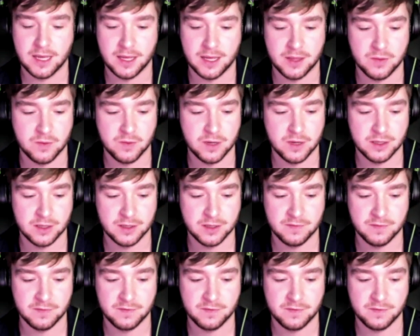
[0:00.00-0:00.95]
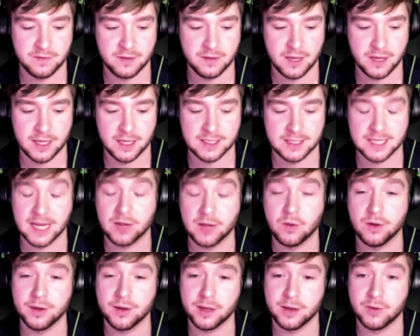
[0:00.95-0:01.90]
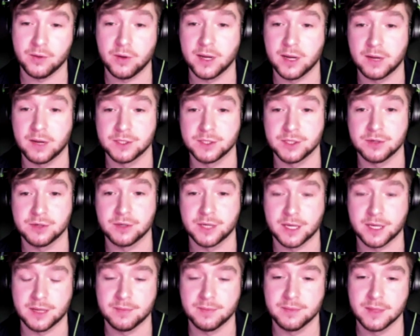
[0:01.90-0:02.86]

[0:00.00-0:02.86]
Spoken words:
the world of taekwondo when I was younger.